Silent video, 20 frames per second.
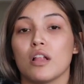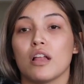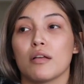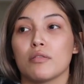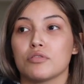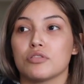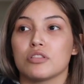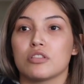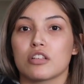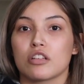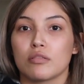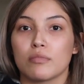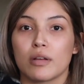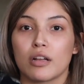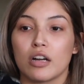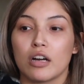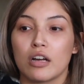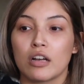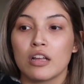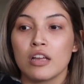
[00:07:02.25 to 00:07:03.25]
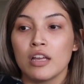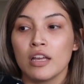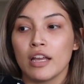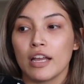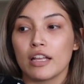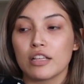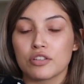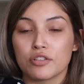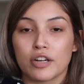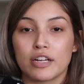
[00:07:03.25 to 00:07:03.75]
I was just like, oh my god,
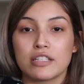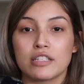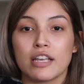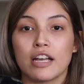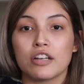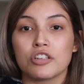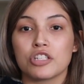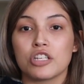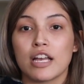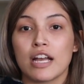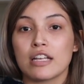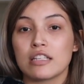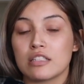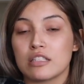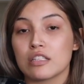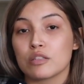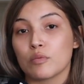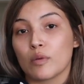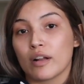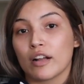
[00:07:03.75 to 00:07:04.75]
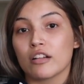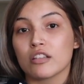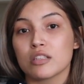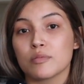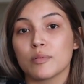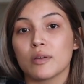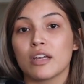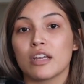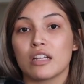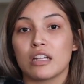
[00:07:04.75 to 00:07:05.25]
it's crazy how she has this workout
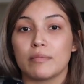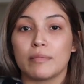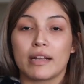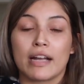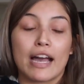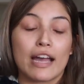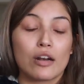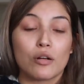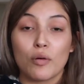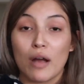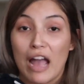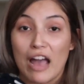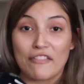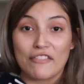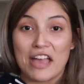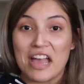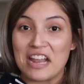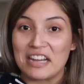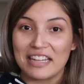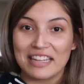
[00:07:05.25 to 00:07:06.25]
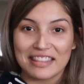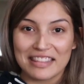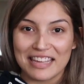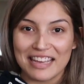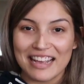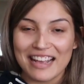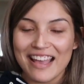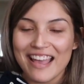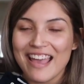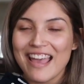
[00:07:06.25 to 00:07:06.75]
split and I'm like, I don't have
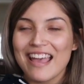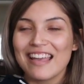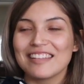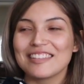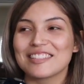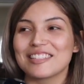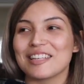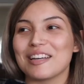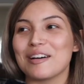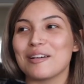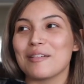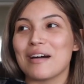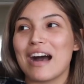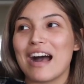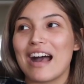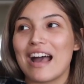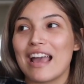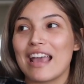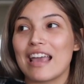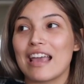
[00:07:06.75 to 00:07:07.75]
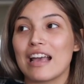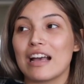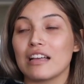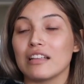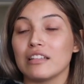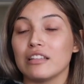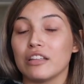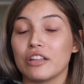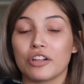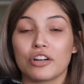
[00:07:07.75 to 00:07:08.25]
anything. So I
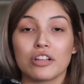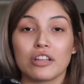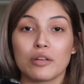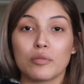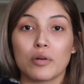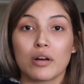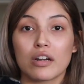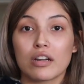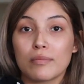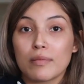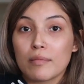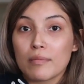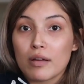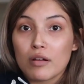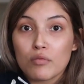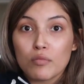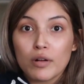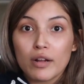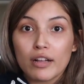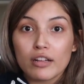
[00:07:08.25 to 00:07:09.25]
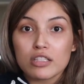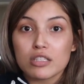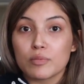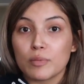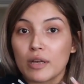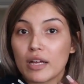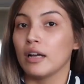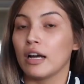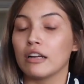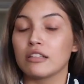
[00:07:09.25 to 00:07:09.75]
literally wanted to make my own workout
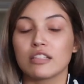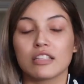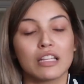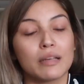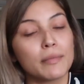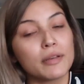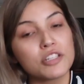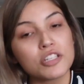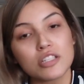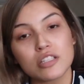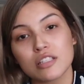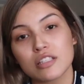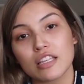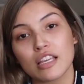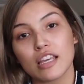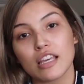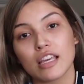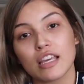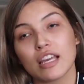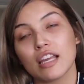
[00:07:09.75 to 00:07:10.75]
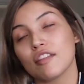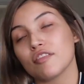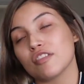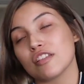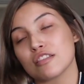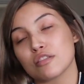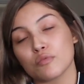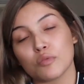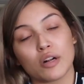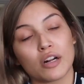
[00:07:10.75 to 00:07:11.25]
split. I was like, let me just see if
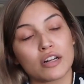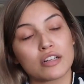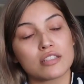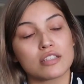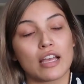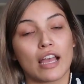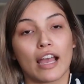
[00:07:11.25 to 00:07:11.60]
this works.